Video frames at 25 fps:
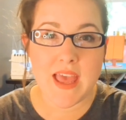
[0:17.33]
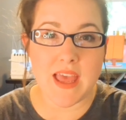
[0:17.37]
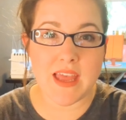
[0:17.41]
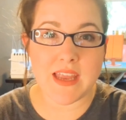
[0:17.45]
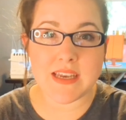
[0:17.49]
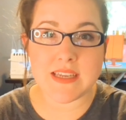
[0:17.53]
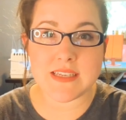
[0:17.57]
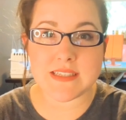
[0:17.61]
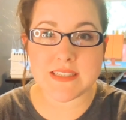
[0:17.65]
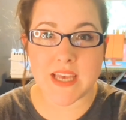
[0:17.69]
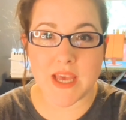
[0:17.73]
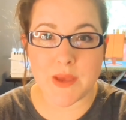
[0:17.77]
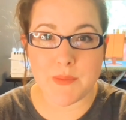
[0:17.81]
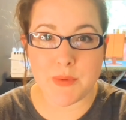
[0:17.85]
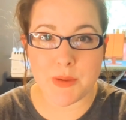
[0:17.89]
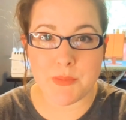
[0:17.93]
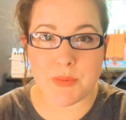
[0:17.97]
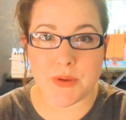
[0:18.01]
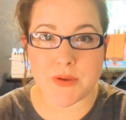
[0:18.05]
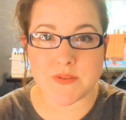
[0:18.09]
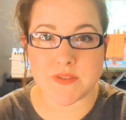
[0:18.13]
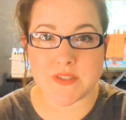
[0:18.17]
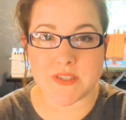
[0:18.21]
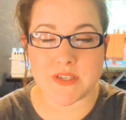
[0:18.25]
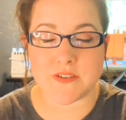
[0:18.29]
Anytime I
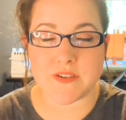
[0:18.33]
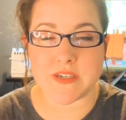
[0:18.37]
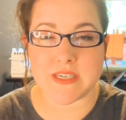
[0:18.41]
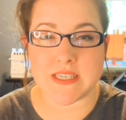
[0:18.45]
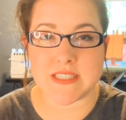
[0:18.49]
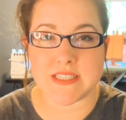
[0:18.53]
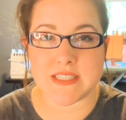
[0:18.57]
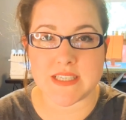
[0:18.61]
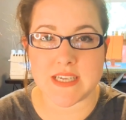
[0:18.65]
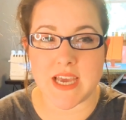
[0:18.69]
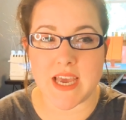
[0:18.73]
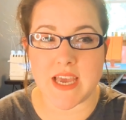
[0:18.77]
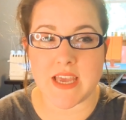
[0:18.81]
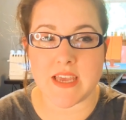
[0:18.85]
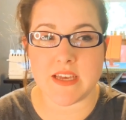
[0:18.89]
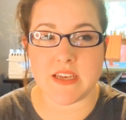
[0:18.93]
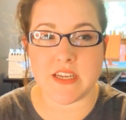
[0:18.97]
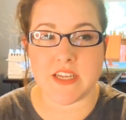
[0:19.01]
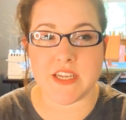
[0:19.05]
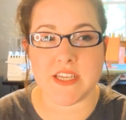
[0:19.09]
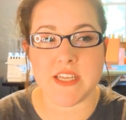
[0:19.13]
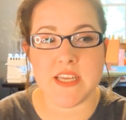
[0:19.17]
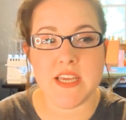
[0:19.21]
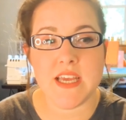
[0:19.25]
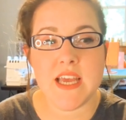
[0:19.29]
post a
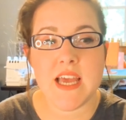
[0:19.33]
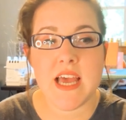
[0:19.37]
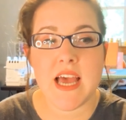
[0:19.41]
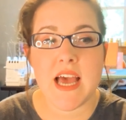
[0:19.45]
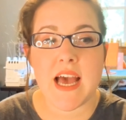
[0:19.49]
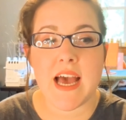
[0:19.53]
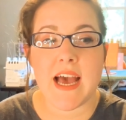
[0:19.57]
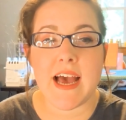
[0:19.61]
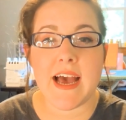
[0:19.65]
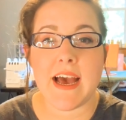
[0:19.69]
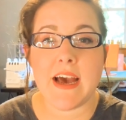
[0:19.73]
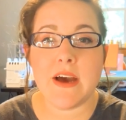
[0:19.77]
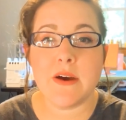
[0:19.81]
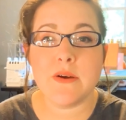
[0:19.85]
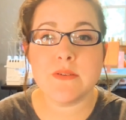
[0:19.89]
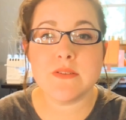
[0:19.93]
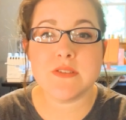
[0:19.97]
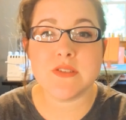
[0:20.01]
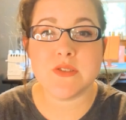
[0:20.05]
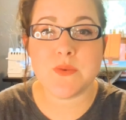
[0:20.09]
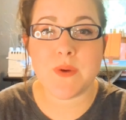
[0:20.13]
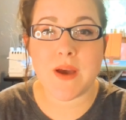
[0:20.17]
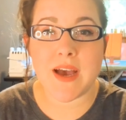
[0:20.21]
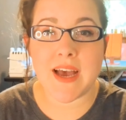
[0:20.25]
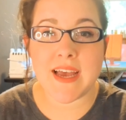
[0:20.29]
restyle, how
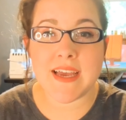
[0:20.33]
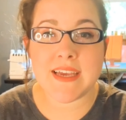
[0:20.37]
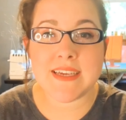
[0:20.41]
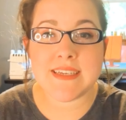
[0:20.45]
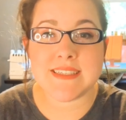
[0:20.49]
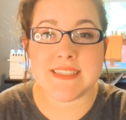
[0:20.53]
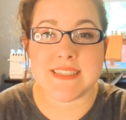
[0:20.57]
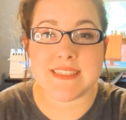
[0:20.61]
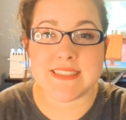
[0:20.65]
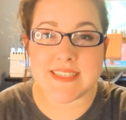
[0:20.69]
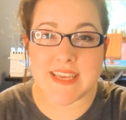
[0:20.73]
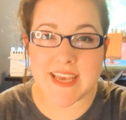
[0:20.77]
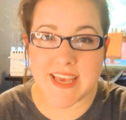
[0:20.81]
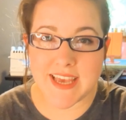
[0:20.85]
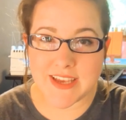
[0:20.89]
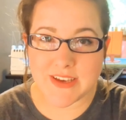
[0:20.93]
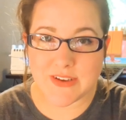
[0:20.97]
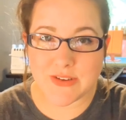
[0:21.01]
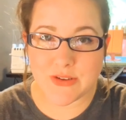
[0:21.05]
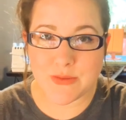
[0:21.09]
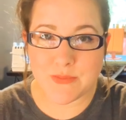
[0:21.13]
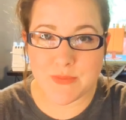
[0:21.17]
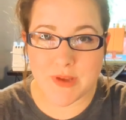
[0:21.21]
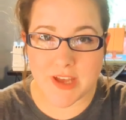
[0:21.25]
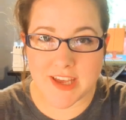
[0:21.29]
do I
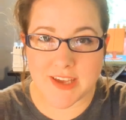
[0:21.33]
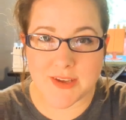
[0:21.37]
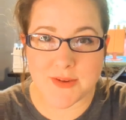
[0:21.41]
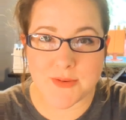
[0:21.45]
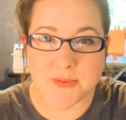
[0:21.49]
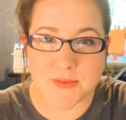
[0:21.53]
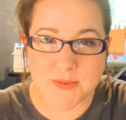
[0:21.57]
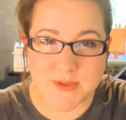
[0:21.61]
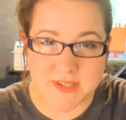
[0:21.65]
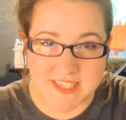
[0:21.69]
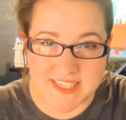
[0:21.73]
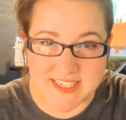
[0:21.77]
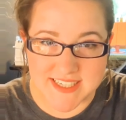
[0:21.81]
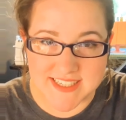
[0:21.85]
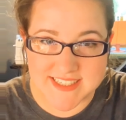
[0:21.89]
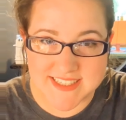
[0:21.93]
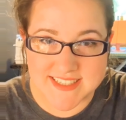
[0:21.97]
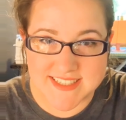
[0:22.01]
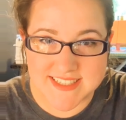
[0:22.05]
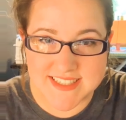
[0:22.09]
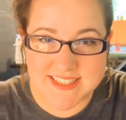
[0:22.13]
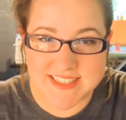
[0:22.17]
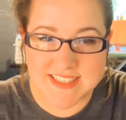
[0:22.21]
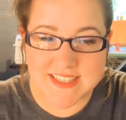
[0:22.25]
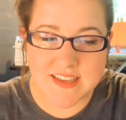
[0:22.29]
detangle my wigs?